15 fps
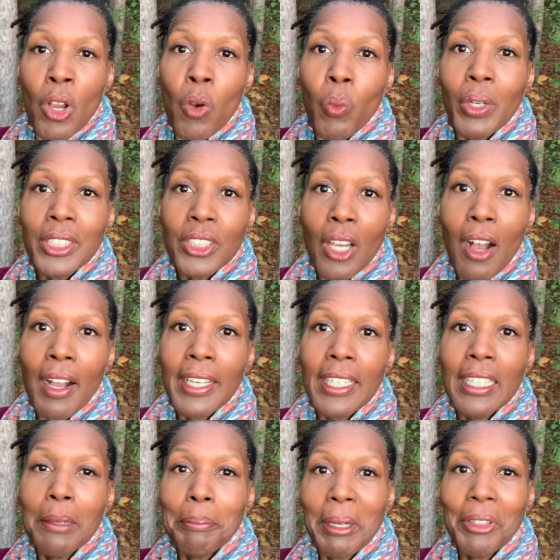We're
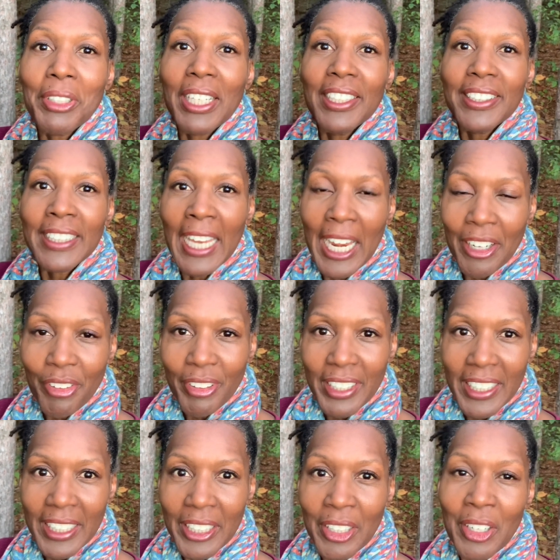talking about
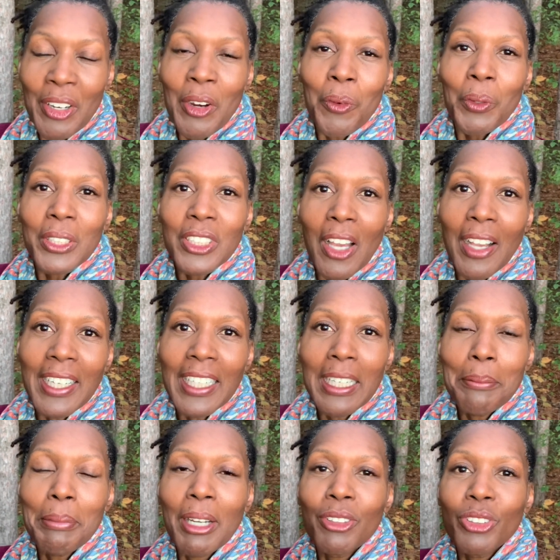integrity. We're talking
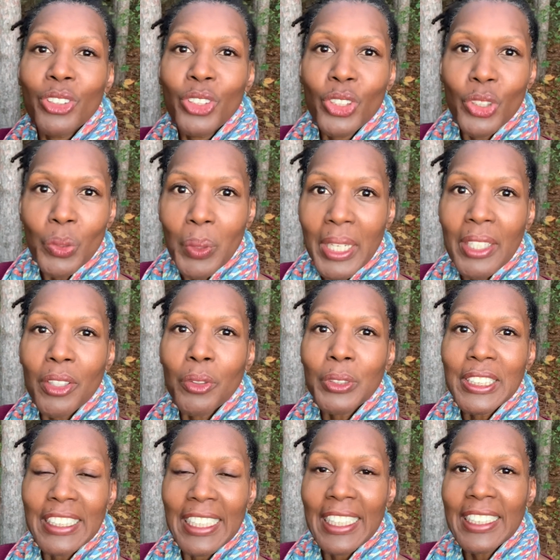about doing those
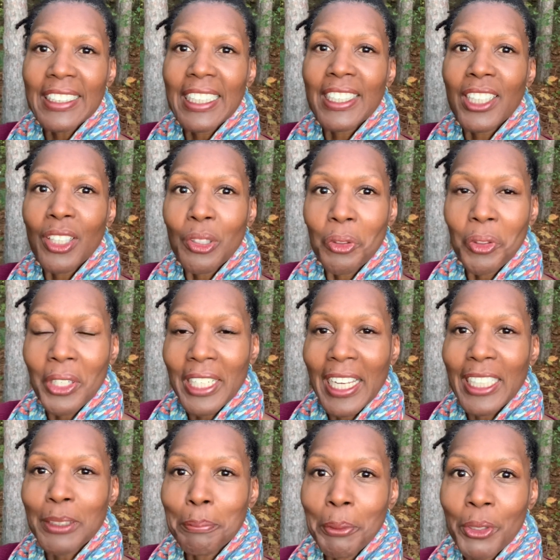things that the Lord
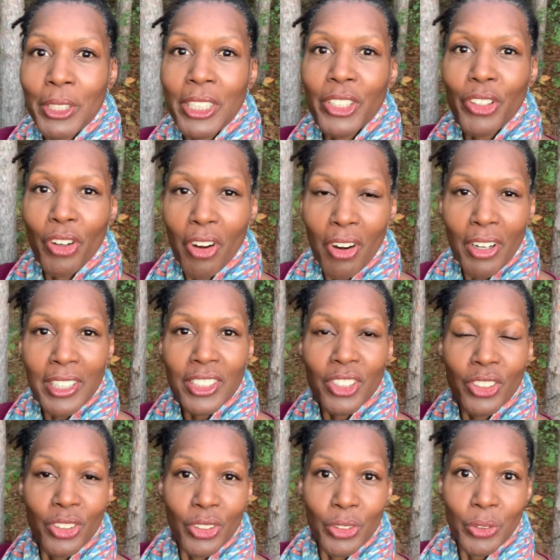has put in your heart to
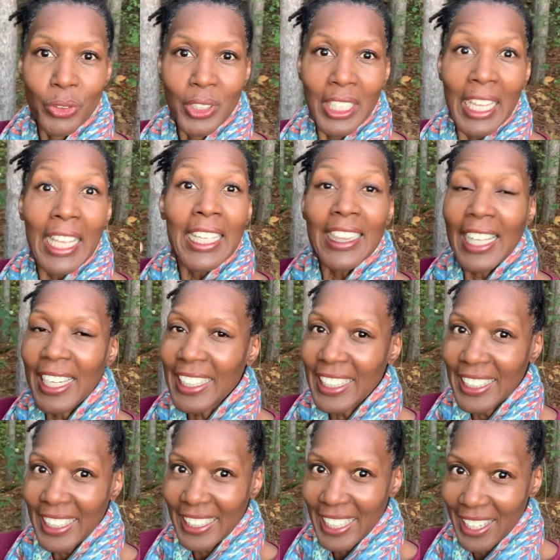do, like
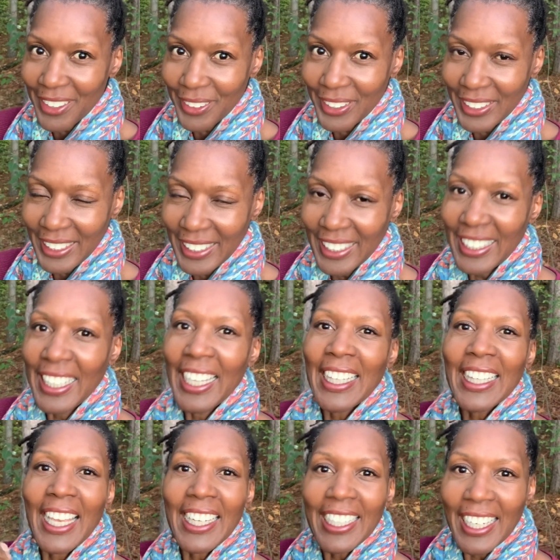eating healthy,
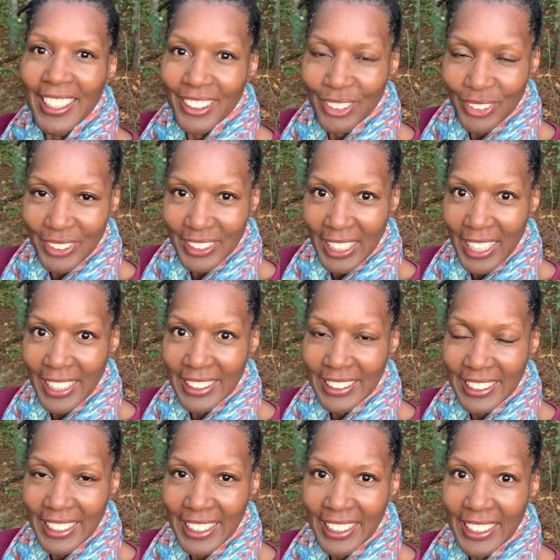like
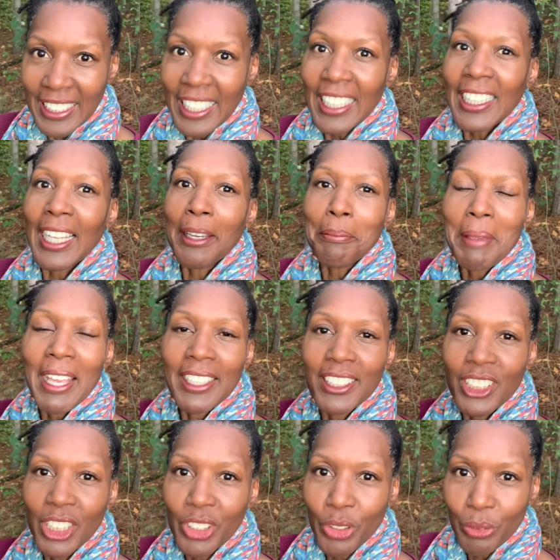exercising, like
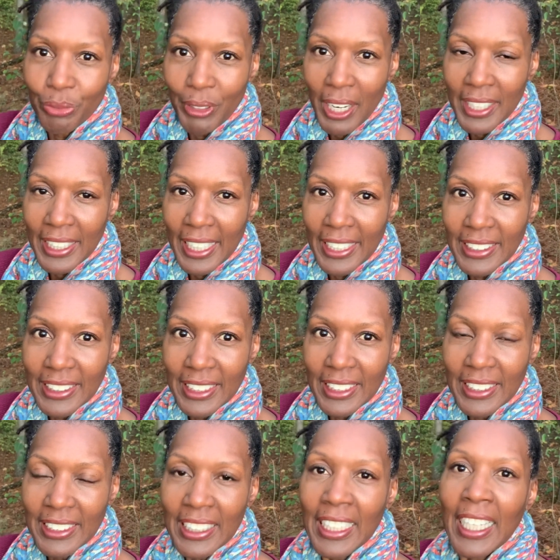managing your
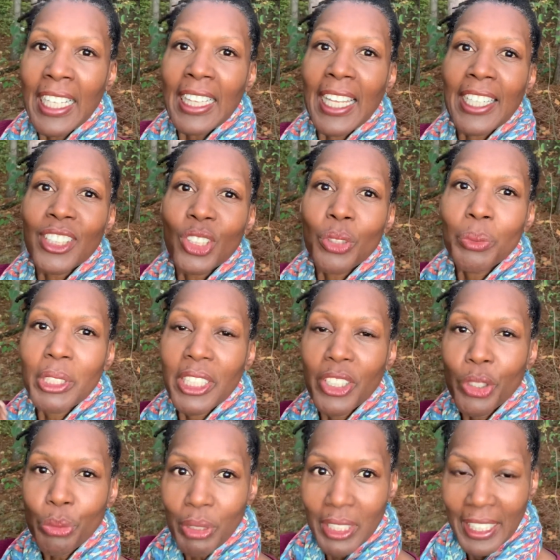finances, like stewarding
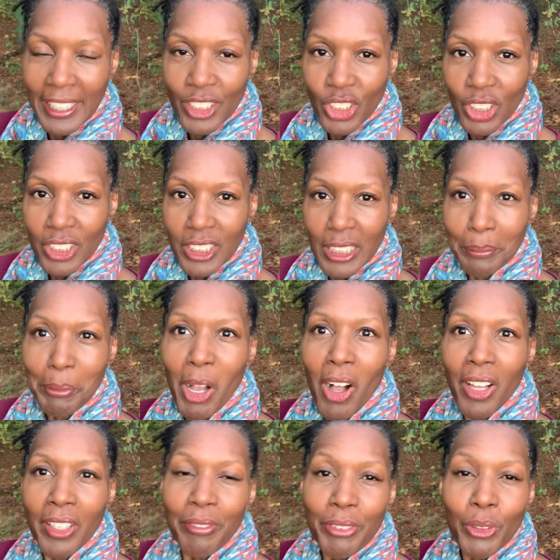your relationship.
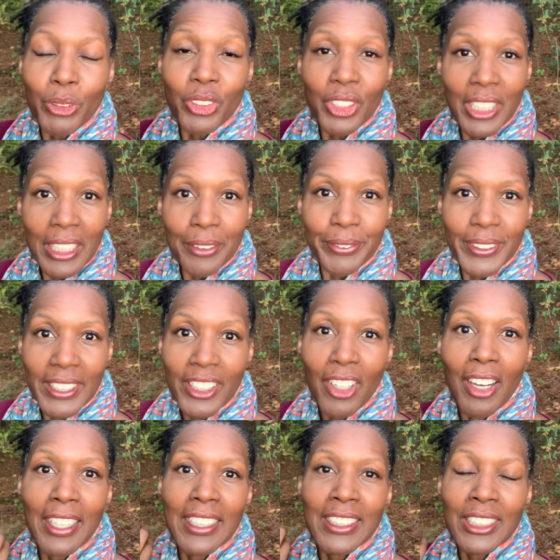All of those are gifts, and
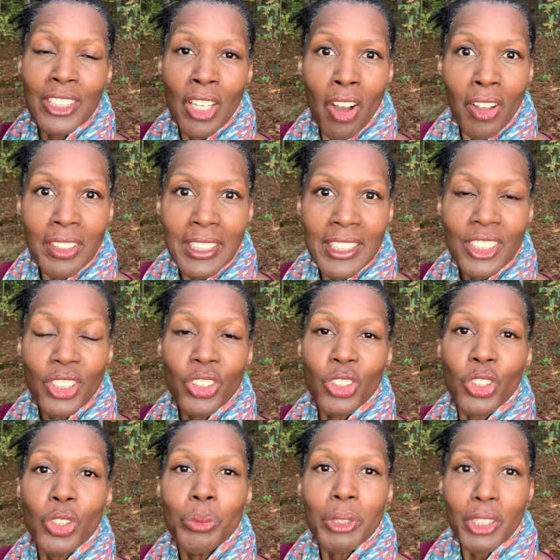God has called us to
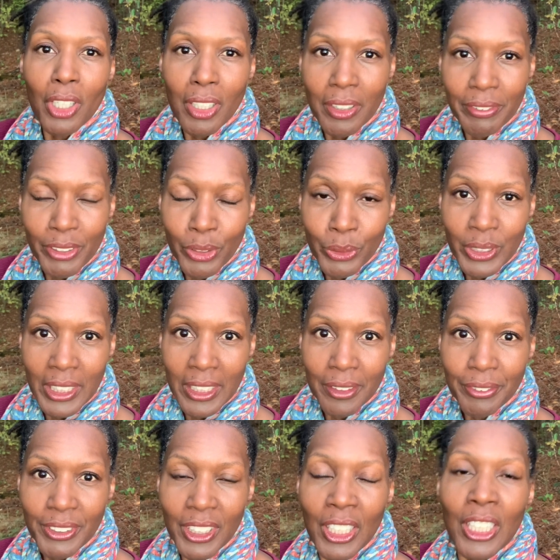steward all of those
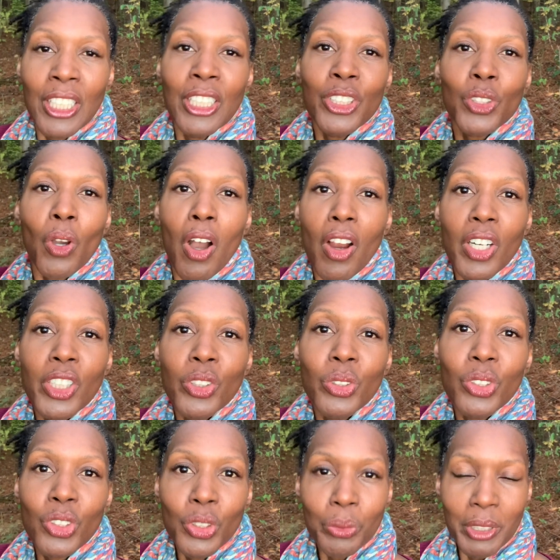gifts. So are you
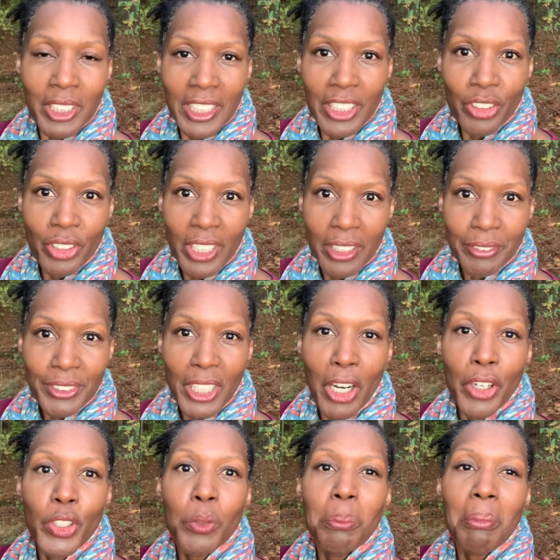stewarding your gifts? Are
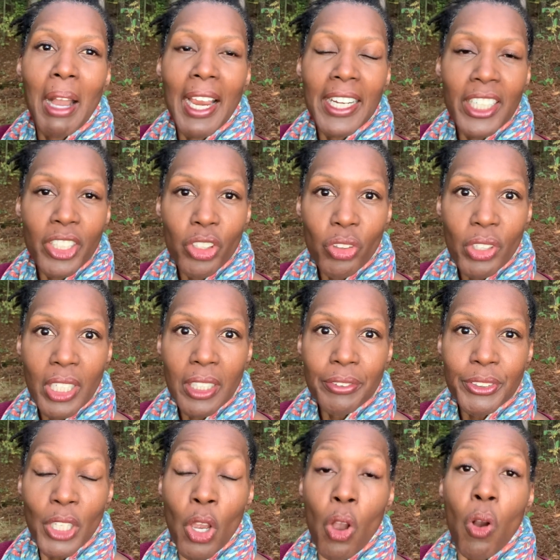you minding your
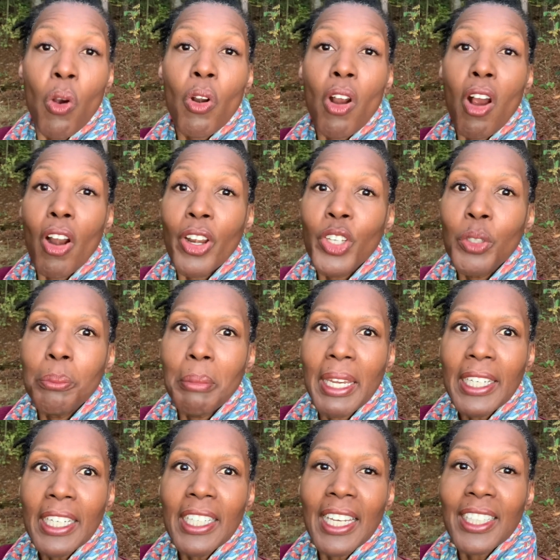gifts? Or are you
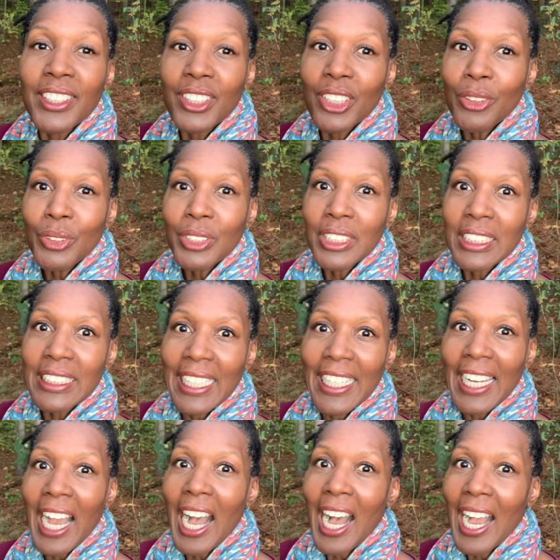making excuses and
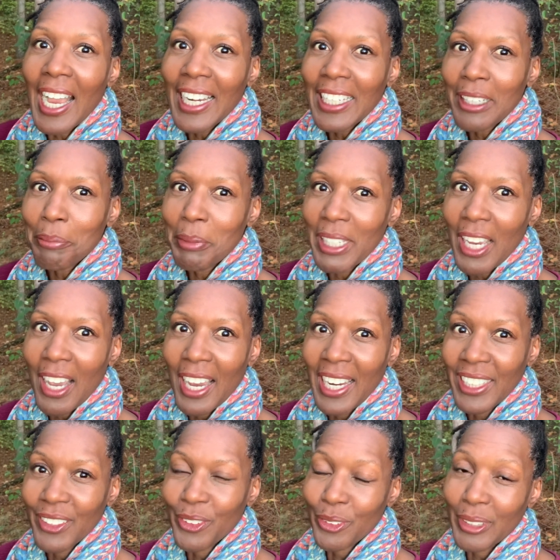hiding
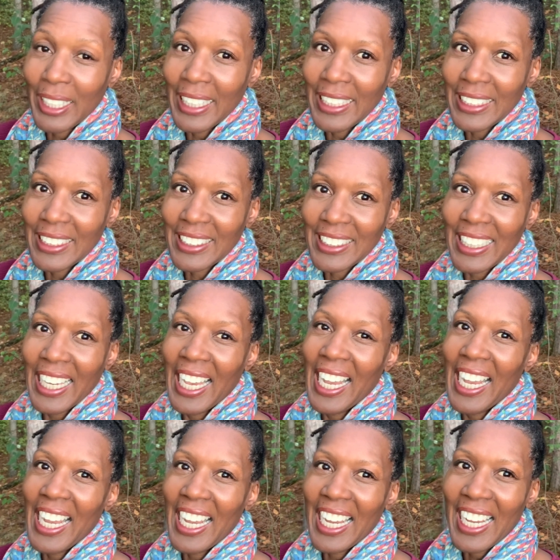behind grace?
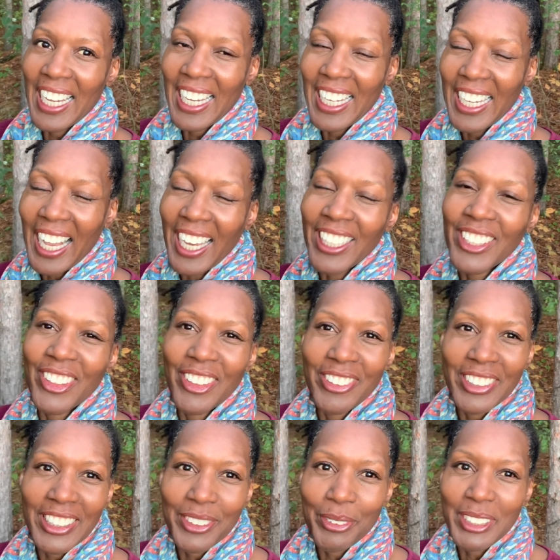I know
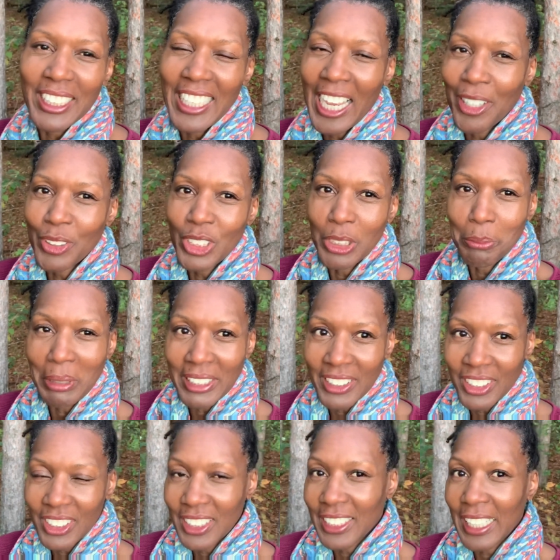this was an ouchy
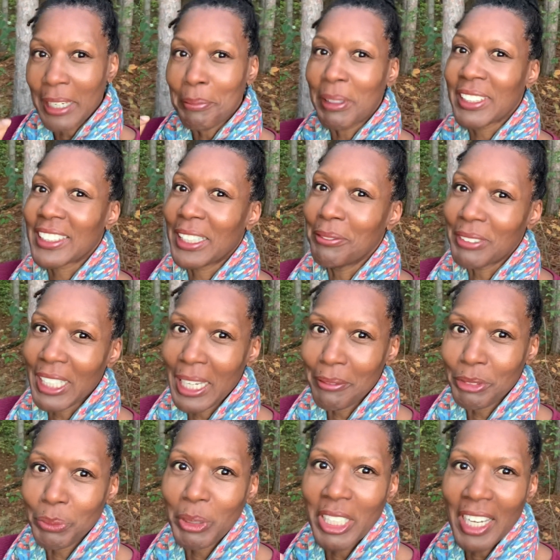message today, but
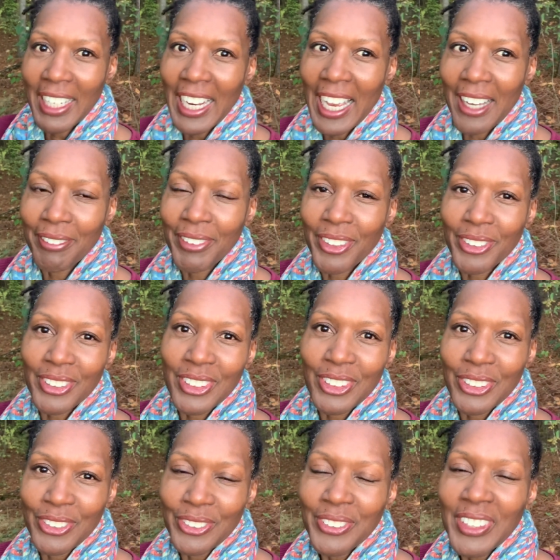sometimes we got to have those
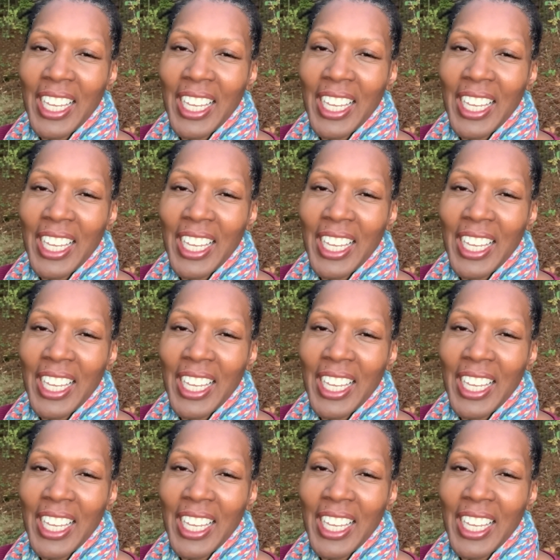too.